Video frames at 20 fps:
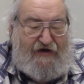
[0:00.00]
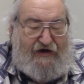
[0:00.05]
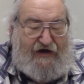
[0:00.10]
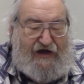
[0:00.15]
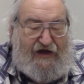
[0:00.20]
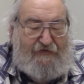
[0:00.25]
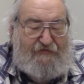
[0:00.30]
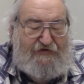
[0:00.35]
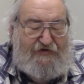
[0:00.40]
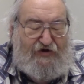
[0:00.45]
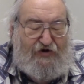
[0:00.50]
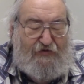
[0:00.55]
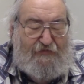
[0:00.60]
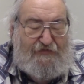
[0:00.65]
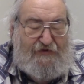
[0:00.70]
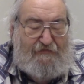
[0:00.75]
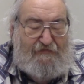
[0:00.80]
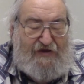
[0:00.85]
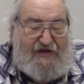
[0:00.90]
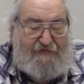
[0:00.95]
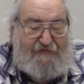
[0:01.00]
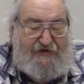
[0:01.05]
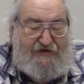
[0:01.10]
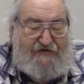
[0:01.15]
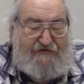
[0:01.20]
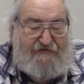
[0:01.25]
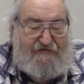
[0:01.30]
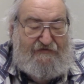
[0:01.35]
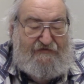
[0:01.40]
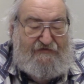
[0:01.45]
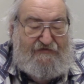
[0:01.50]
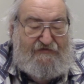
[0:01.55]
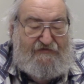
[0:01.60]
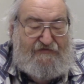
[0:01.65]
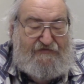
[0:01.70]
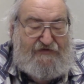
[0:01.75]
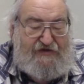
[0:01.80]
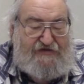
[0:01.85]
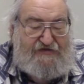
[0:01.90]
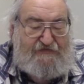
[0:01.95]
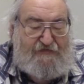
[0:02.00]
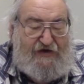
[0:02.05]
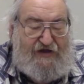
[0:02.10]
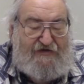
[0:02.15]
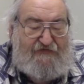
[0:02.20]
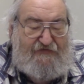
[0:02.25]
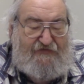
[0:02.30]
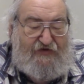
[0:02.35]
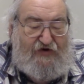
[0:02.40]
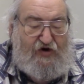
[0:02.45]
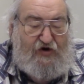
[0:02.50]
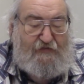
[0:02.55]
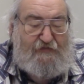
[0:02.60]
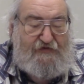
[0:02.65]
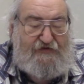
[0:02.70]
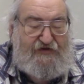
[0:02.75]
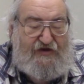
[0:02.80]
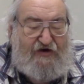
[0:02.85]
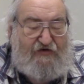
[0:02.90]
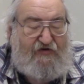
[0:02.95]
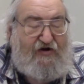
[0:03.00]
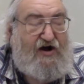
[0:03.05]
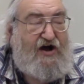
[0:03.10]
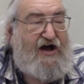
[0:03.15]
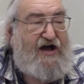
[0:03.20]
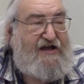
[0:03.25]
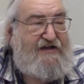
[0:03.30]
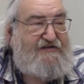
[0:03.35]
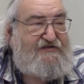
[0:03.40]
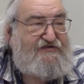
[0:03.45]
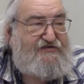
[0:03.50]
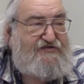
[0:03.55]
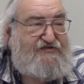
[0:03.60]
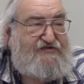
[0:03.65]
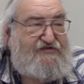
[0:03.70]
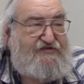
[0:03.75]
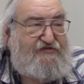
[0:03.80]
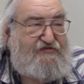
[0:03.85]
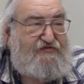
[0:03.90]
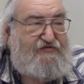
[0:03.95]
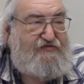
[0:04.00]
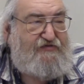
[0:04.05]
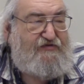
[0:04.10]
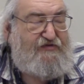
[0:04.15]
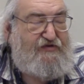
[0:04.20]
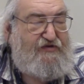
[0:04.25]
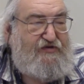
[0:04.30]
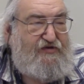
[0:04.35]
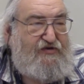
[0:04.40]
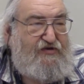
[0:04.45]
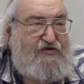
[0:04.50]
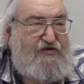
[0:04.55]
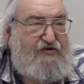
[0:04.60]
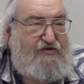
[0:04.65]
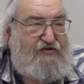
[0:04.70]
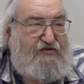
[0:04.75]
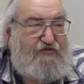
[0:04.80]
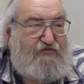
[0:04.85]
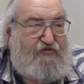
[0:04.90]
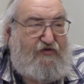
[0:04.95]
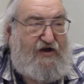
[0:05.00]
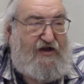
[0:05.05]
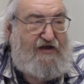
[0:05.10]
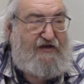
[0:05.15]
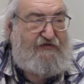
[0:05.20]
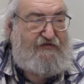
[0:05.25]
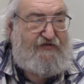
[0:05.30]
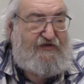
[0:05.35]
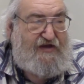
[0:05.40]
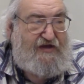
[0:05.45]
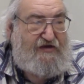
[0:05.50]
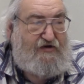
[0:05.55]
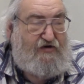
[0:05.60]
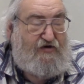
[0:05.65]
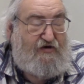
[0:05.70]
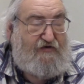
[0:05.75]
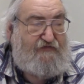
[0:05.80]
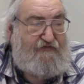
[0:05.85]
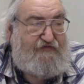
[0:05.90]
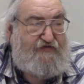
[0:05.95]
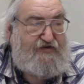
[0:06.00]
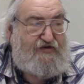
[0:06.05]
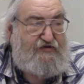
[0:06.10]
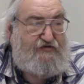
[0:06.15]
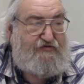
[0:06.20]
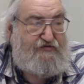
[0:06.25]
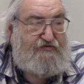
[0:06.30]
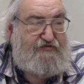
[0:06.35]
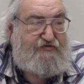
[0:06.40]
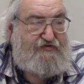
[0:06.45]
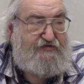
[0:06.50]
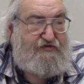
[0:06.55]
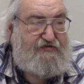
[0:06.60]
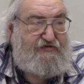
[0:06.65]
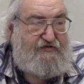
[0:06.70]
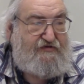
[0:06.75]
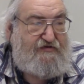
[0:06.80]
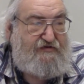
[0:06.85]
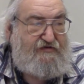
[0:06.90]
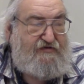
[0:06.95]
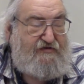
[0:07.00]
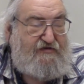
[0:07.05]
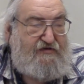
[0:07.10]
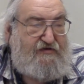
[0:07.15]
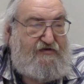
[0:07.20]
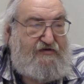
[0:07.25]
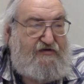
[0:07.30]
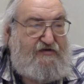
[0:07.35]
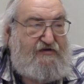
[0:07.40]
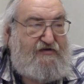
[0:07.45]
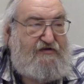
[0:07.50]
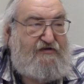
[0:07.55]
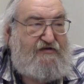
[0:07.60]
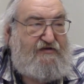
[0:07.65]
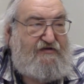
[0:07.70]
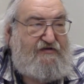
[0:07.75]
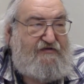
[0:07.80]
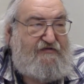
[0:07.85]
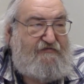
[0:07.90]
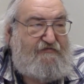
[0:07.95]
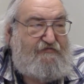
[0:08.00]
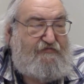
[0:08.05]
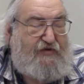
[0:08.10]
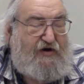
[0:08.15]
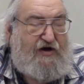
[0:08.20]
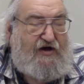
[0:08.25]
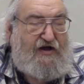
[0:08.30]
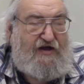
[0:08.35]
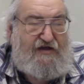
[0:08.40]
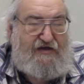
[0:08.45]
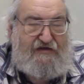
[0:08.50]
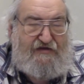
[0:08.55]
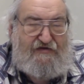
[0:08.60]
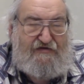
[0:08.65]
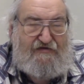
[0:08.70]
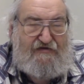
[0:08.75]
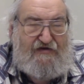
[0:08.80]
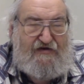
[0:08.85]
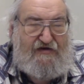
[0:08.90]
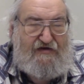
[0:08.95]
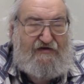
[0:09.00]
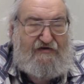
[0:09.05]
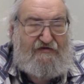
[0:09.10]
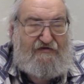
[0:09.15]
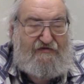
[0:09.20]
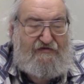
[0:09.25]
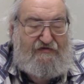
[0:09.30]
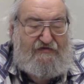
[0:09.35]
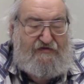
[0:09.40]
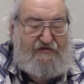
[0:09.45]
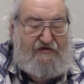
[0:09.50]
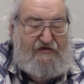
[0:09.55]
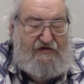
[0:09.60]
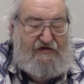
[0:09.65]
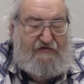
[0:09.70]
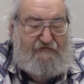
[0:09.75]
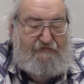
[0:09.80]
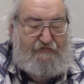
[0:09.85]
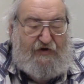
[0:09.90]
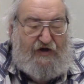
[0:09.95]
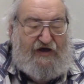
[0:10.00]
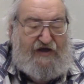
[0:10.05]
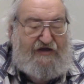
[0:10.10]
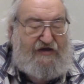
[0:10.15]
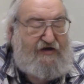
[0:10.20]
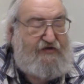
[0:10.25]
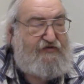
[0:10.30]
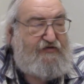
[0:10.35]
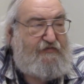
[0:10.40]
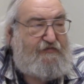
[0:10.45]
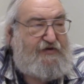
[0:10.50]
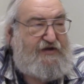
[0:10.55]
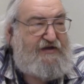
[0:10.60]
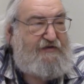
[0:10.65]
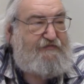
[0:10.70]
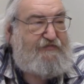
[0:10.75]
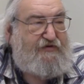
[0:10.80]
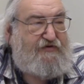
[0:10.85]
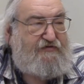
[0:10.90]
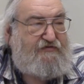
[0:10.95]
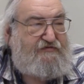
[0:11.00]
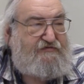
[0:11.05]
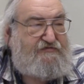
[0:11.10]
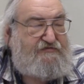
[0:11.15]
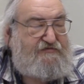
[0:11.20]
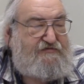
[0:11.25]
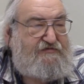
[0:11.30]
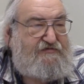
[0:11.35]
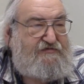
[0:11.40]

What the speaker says: I would hope that maybe this might have opened their eyes to the way they are viewed by other people.